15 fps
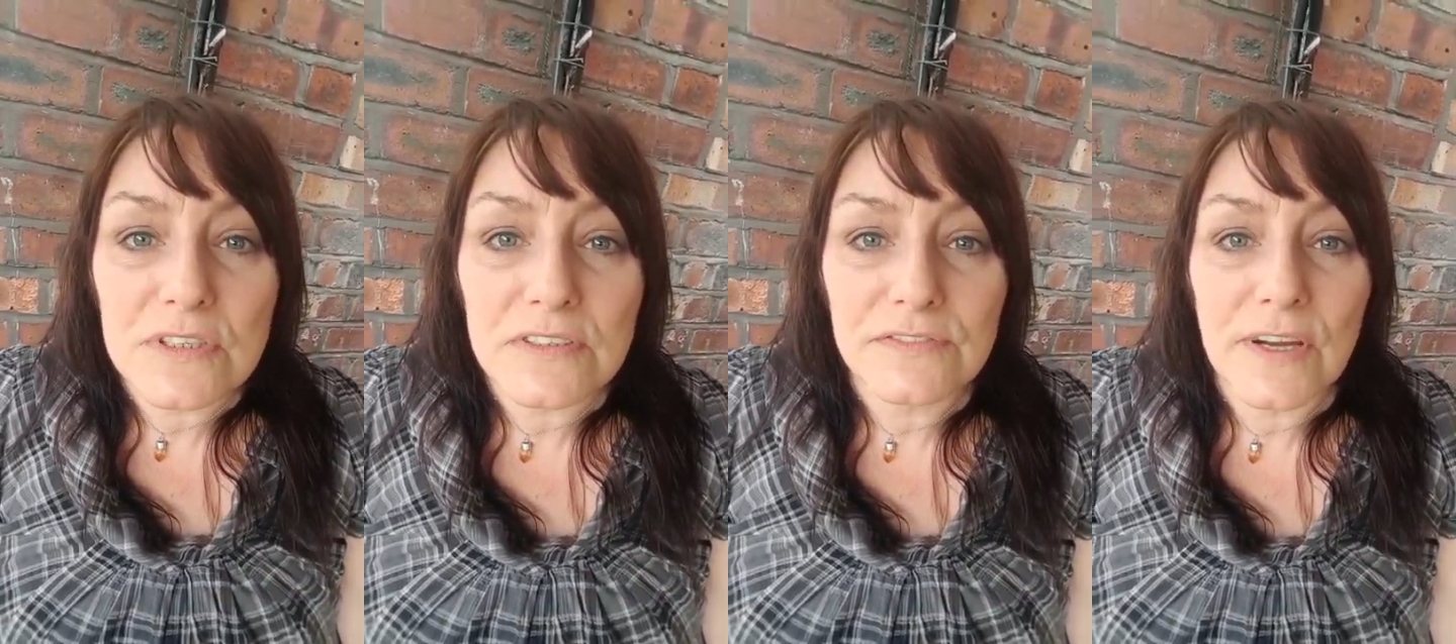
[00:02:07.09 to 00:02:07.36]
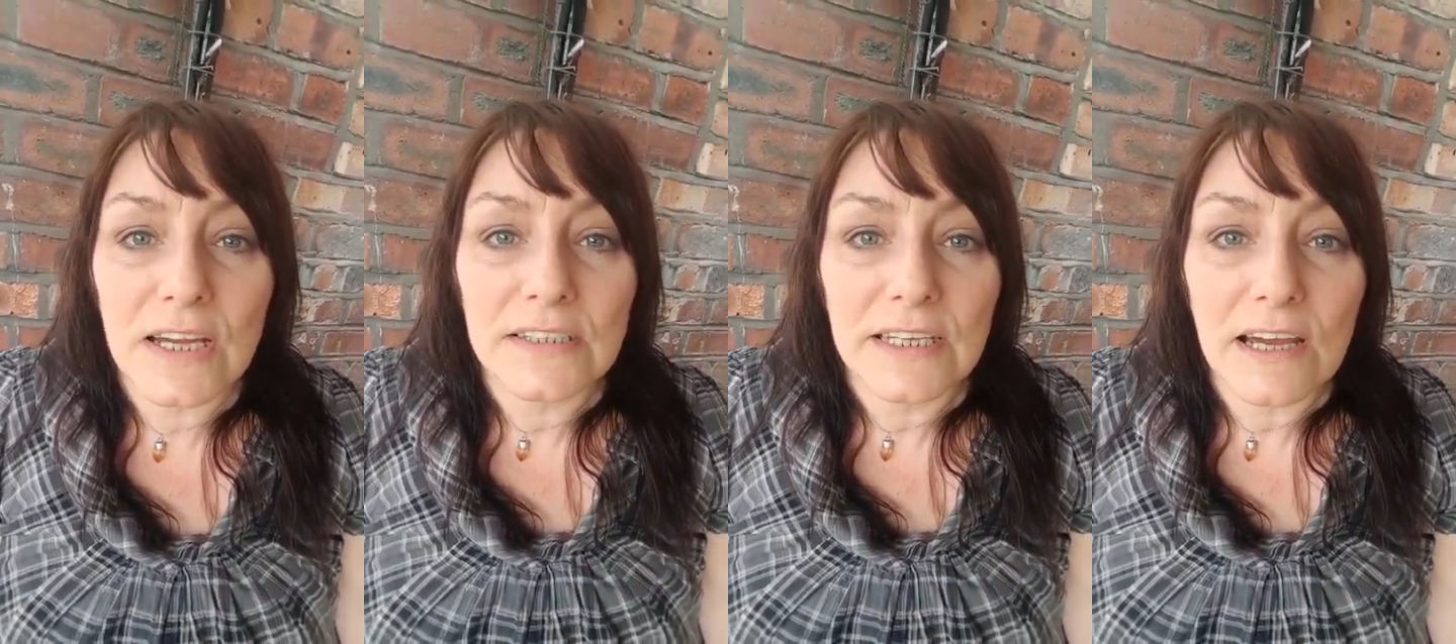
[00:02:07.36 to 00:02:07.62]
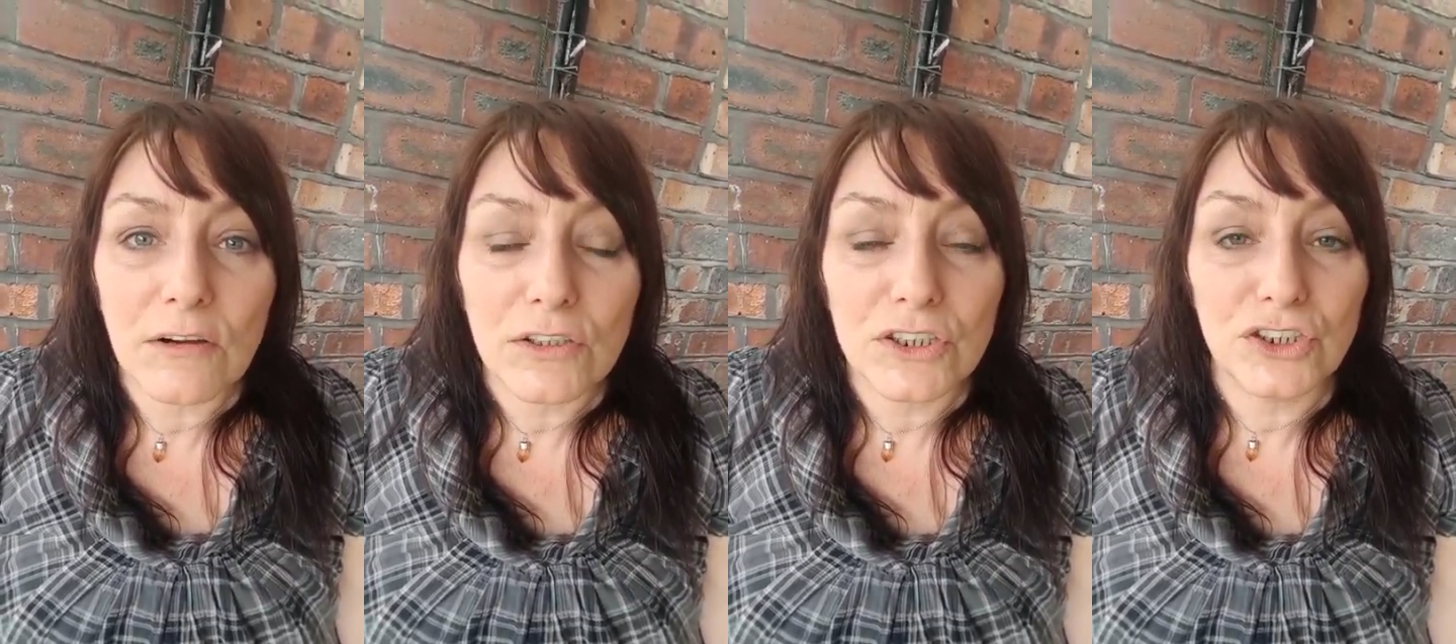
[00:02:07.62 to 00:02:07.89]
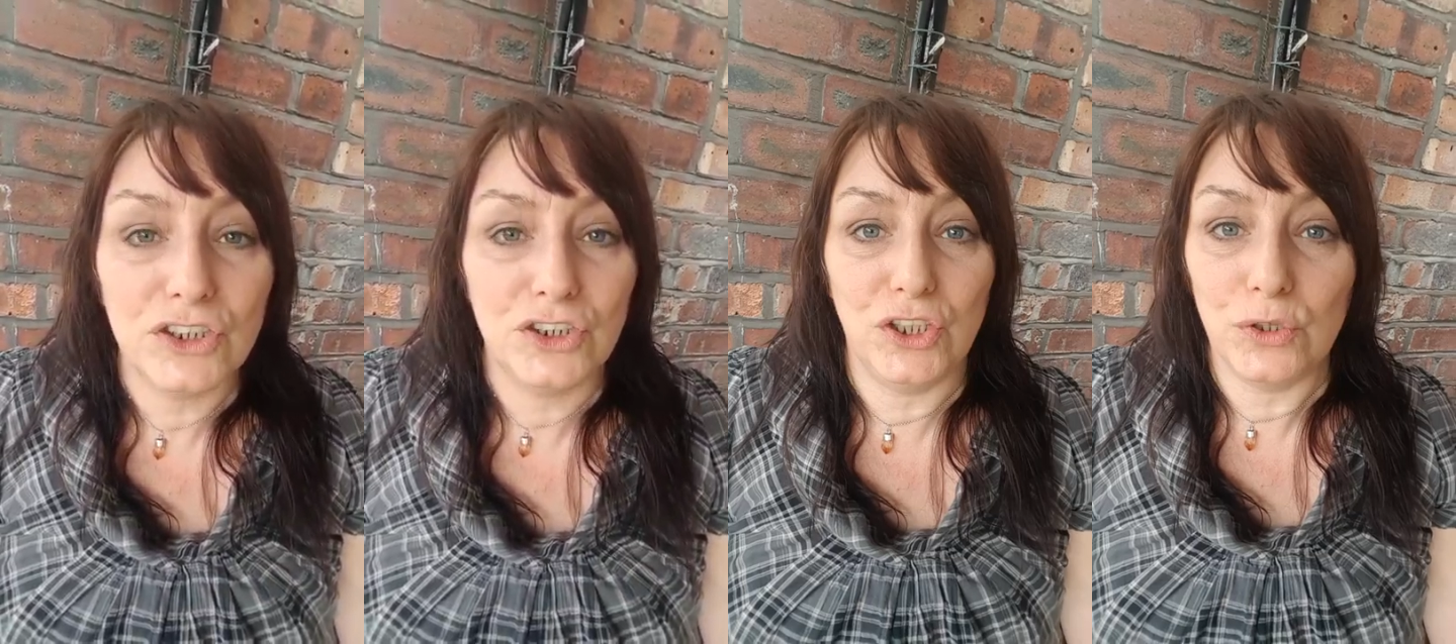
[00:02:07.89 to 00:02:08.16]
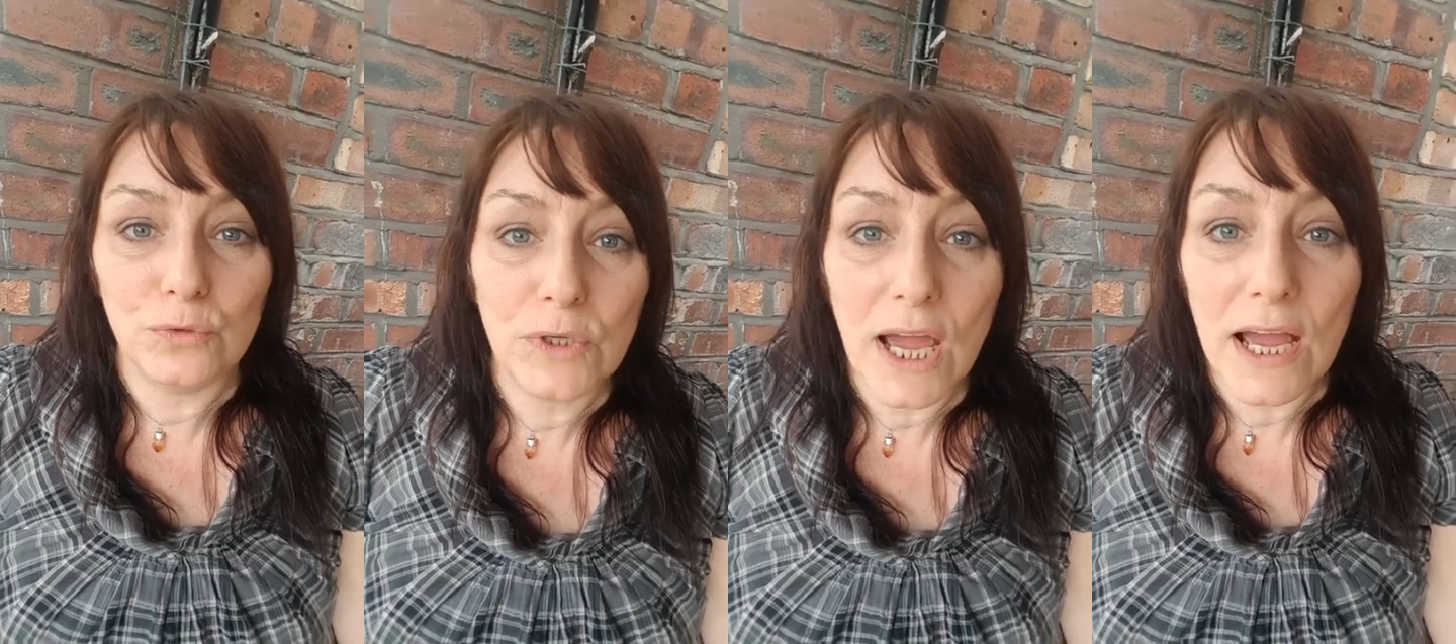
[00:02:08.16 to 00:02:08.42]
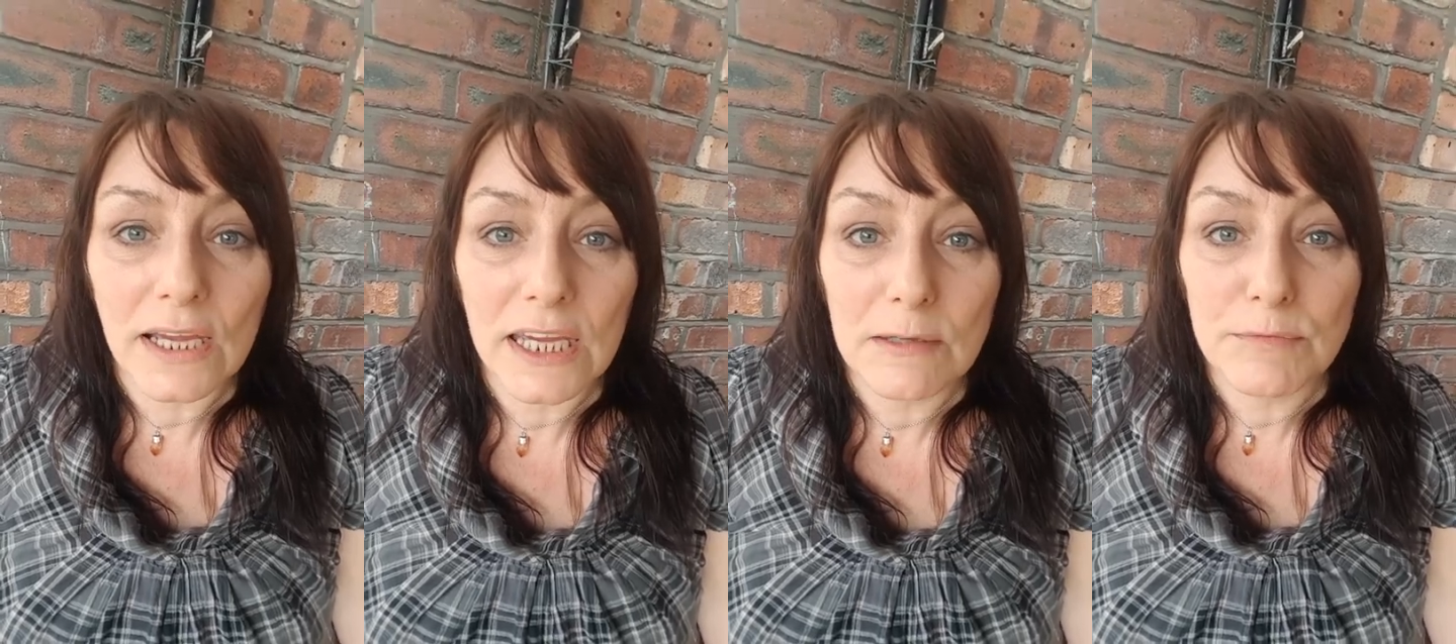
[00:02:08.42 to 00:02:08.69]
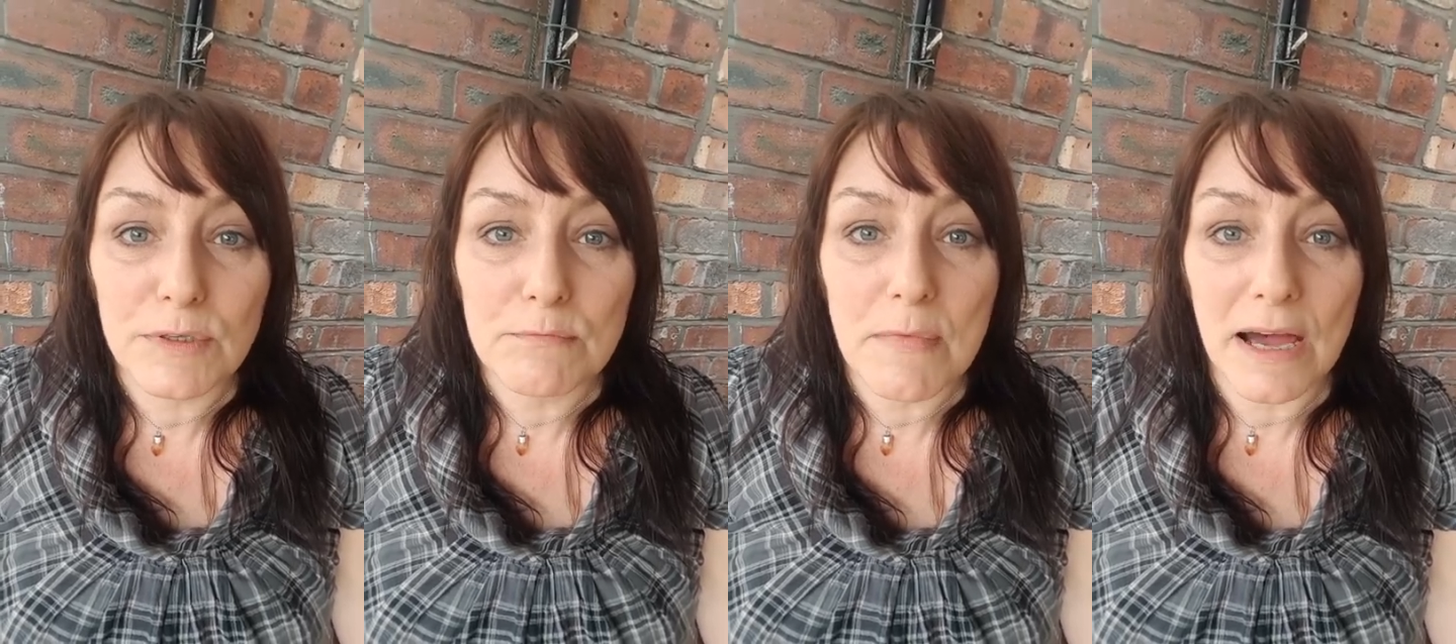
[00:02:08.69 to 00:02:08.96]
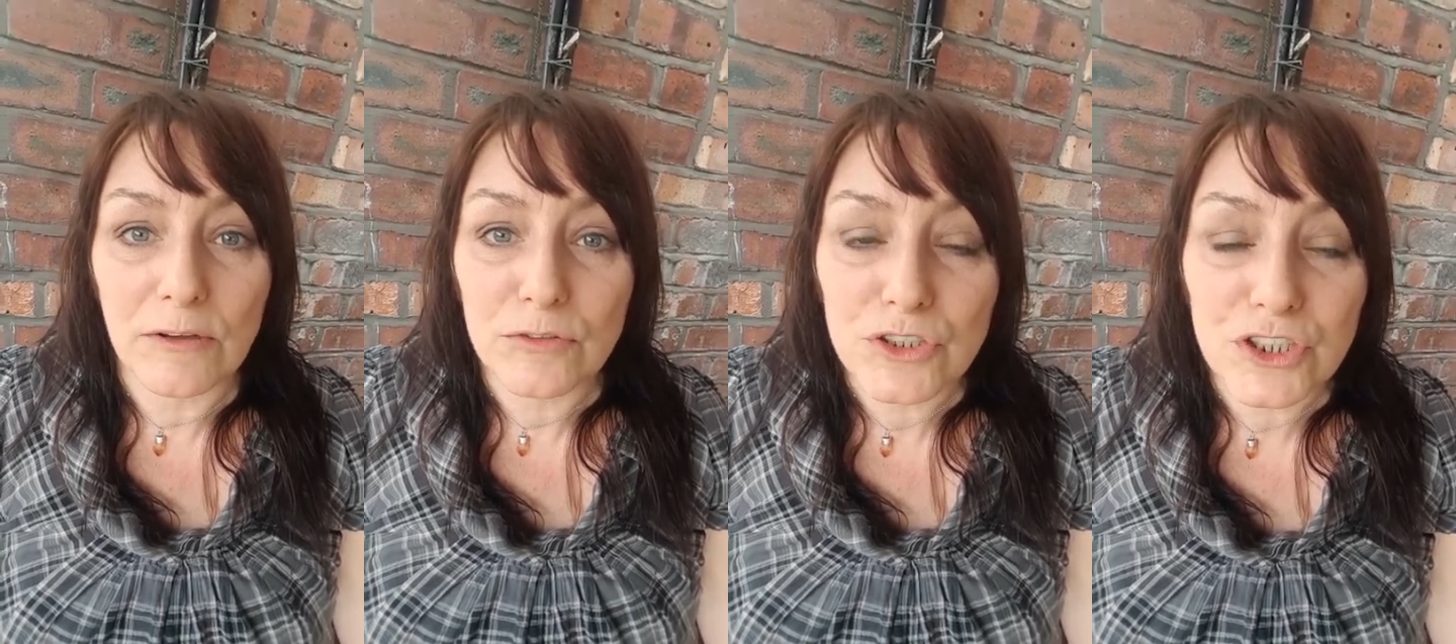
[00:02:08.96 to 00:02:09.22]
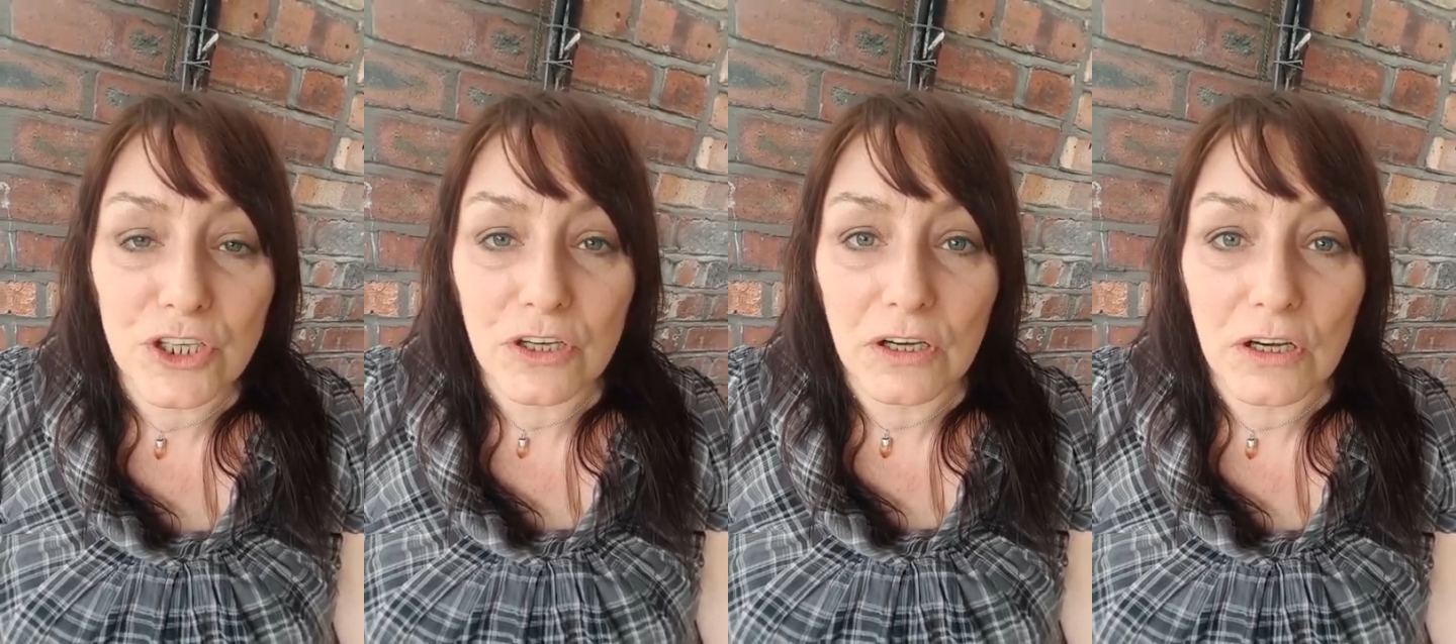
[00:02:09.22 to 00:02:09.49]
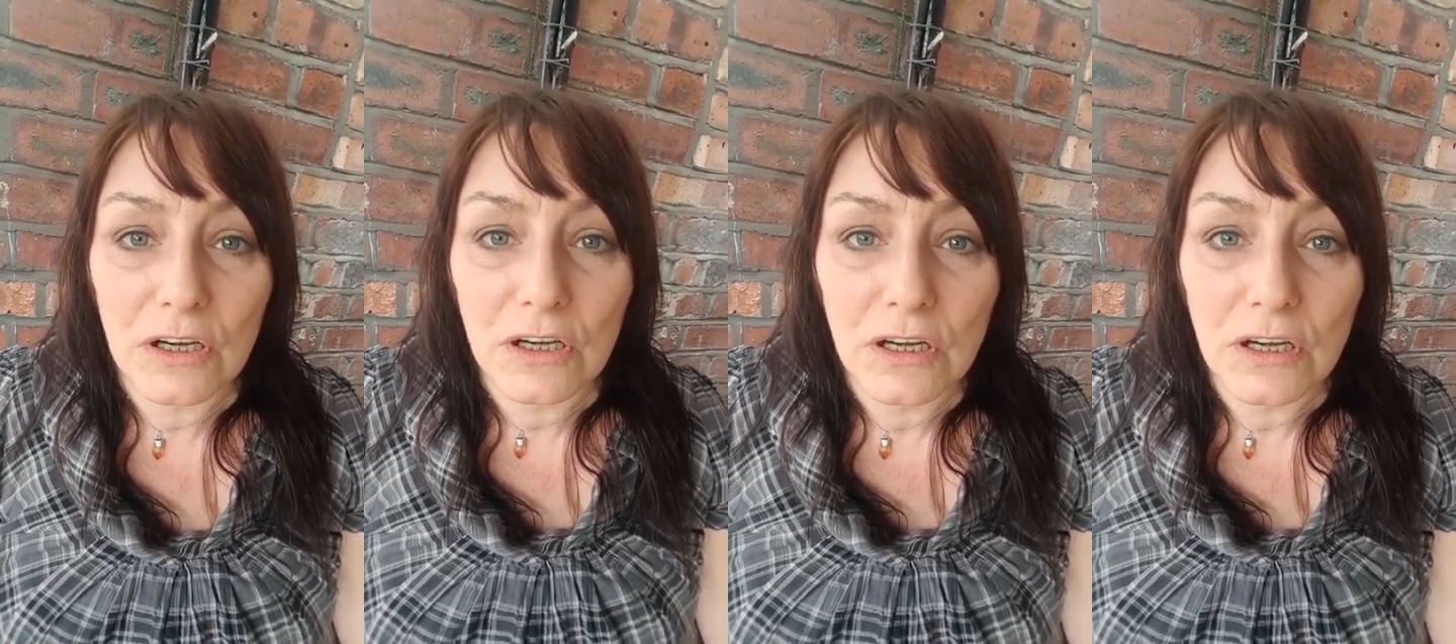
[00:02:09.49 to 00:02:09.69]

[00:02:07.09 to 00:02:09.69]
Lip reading: They find out because you can't keep your mouth shut.